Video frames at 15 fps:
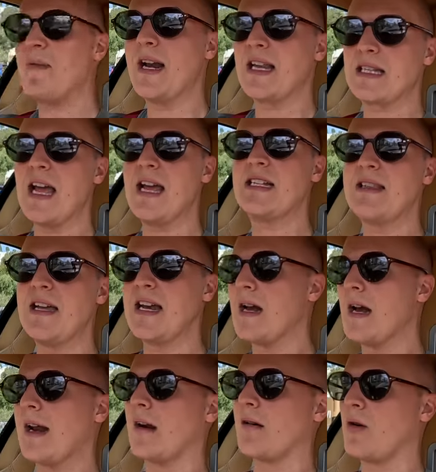minutes later, they did a
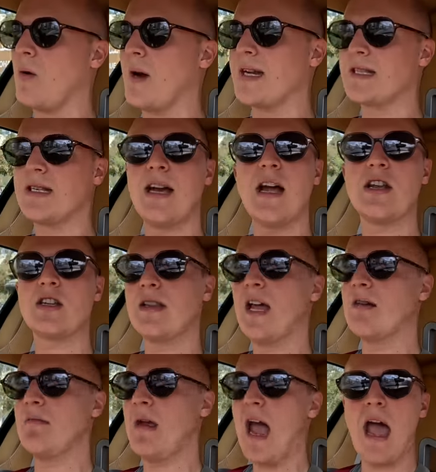little quick search and
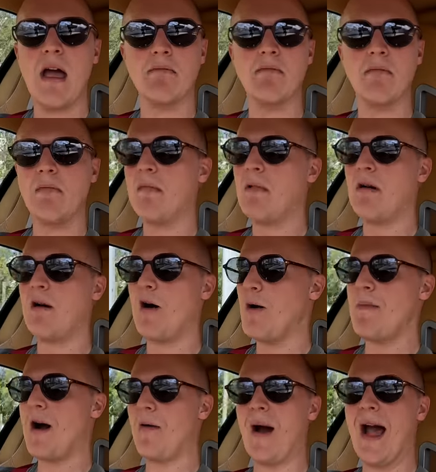then, yeah,
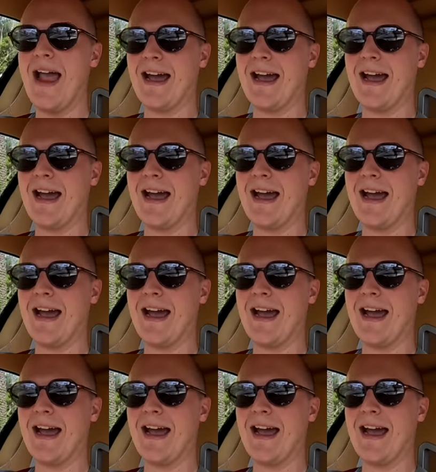on my way.